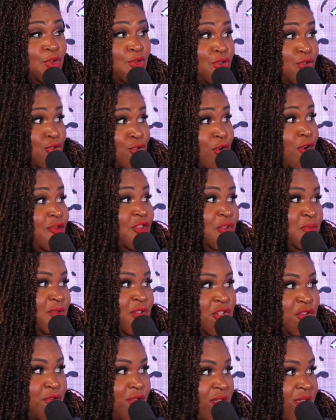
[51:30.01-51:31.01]
deserve to be
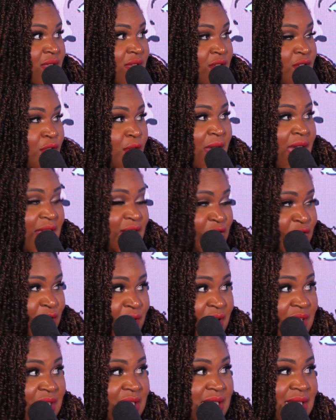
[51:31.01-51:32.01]
treated, no
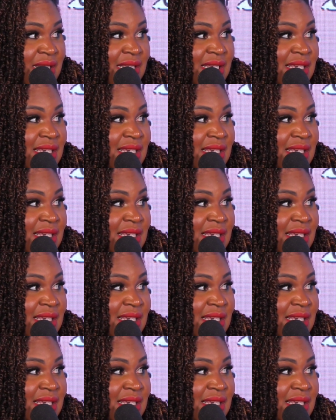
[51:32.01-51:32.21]
asterisks?